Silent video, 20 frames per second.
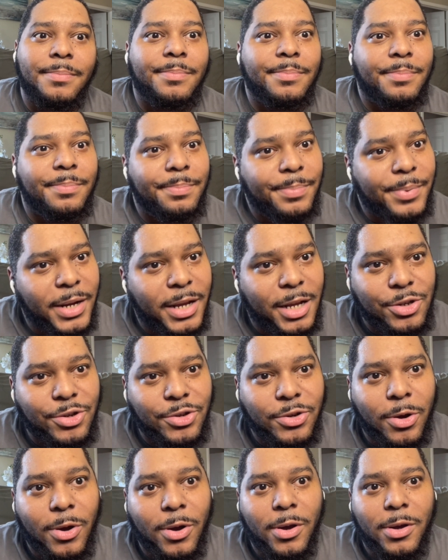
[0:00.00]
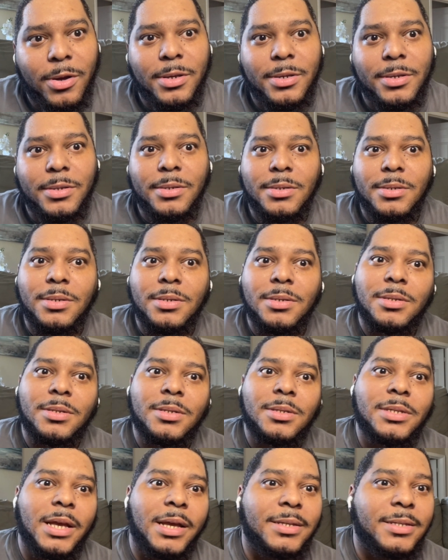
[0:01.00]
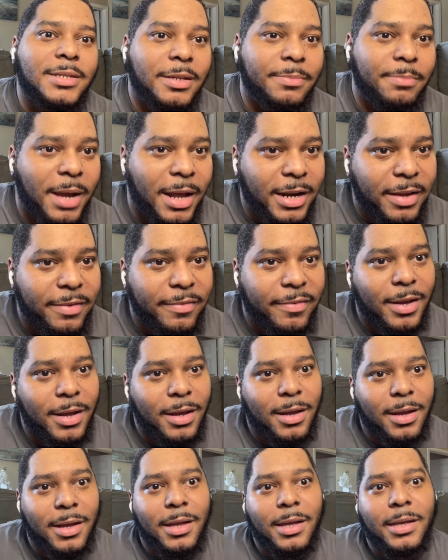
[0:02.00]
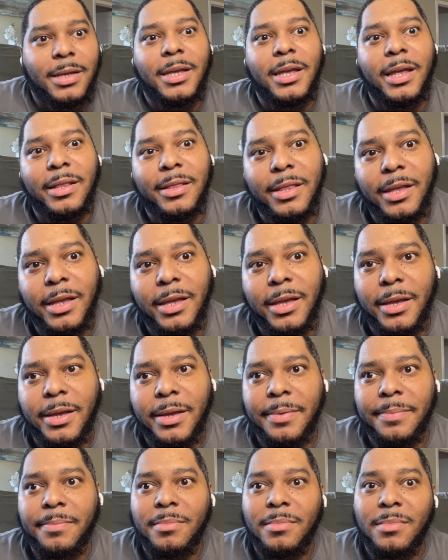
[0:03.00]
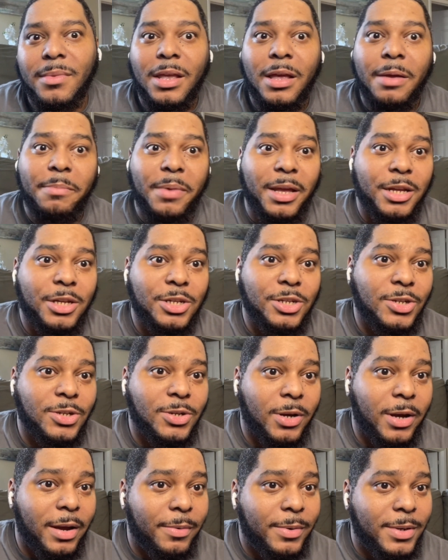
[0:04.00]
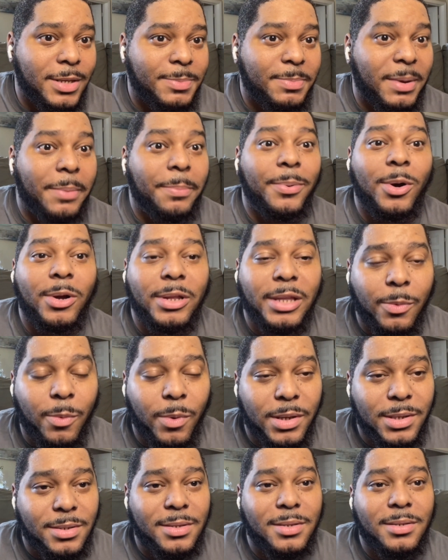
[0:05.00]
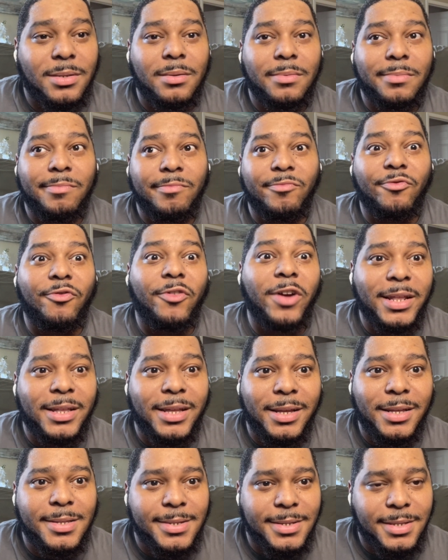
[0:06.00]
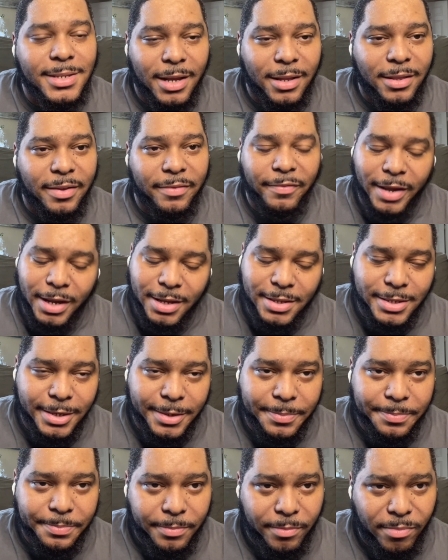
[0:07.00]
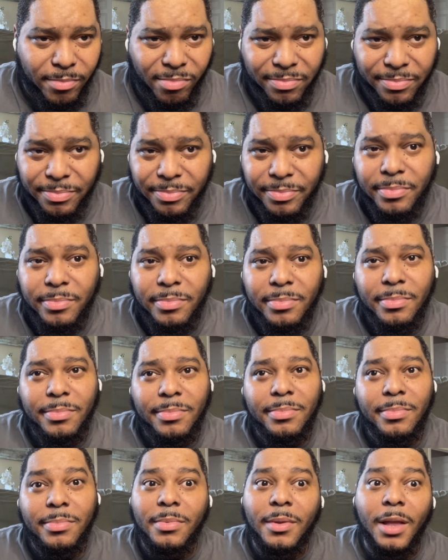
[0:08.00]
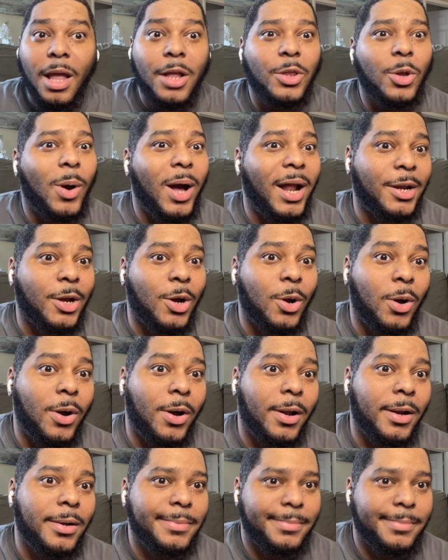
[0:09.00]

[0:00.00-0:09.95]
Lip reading: blood draws, testing my liver, kidney, making sure my body was ready to take the vector. No alcohol,